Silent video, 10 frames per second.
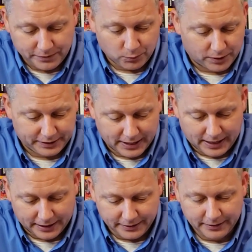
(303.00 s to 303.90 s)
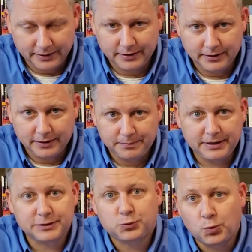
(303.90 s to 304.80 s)
than one God,
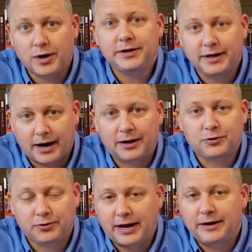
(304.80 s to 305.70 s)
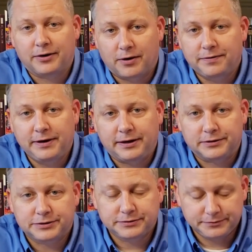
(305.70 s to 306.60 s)
because one God created all
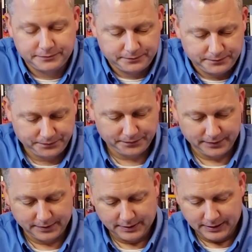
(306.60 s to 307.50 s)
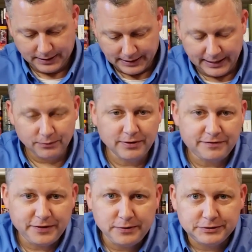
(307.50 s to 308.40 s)
things. It
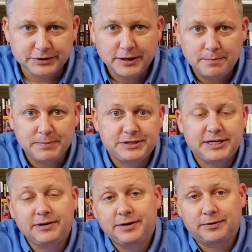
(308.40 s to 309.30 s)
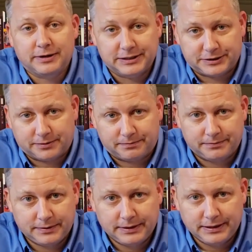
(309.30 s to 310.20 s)
refutes materialism.
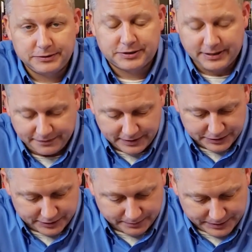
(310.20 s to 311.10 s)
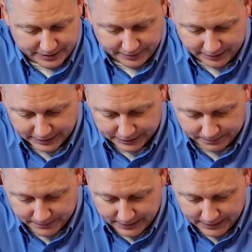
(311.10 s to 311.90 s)
Here's the definition of materialism: